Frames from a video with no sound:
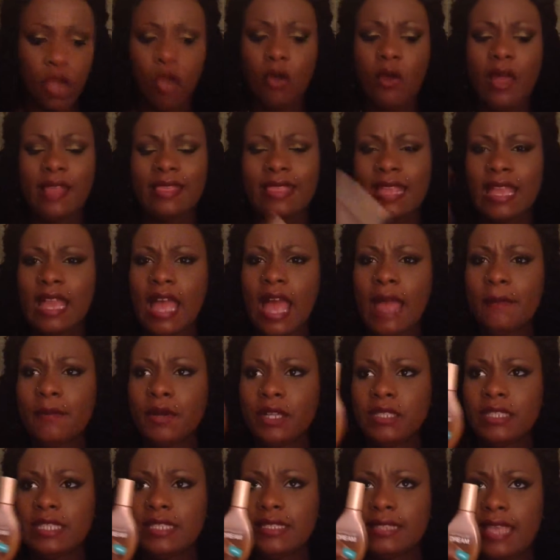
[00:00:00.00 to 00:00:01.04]
Oh, I think I
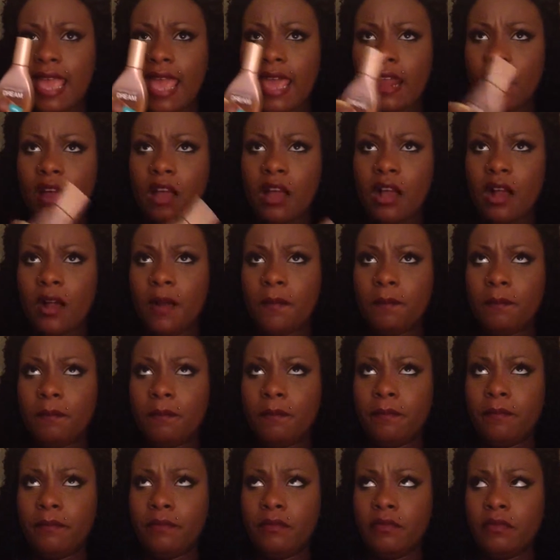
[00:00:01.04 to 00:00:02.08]
bought this at
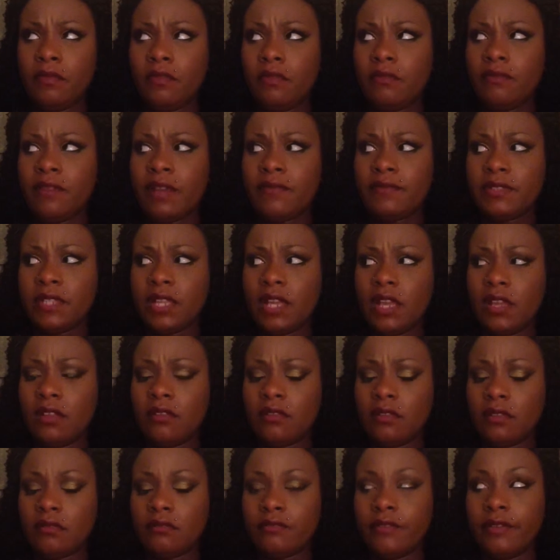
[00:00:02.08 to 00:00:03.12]
Revlon.
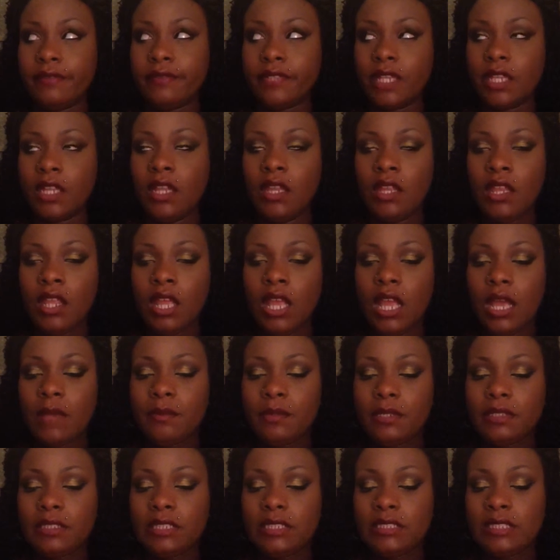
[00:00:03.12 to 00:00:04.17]
No, Revlon. I
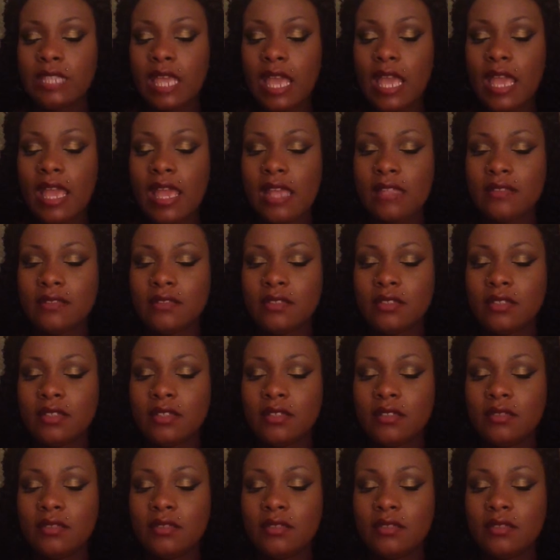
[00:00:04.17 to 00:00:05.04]
bought this at